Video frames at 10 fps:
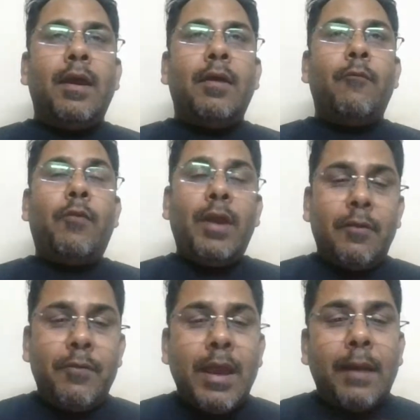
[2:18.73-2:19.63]
where
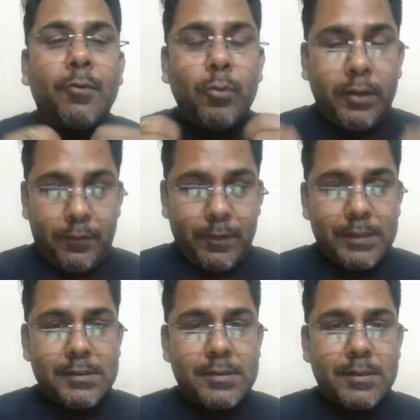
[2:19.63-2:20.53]
we have to
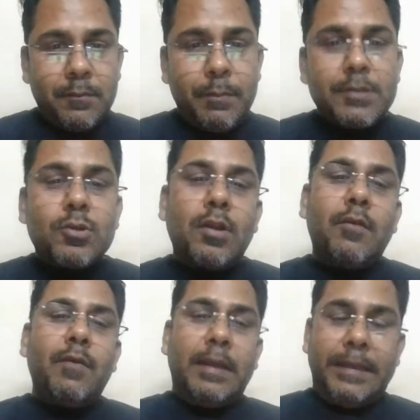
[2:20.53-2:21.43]
invest based on
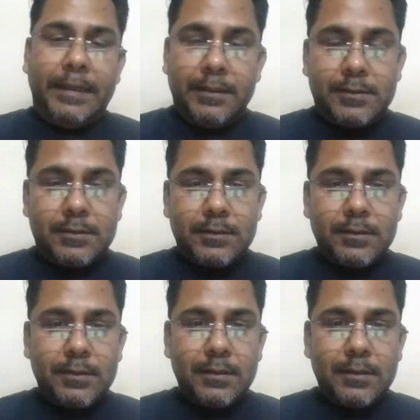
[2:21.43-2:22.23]
our needs.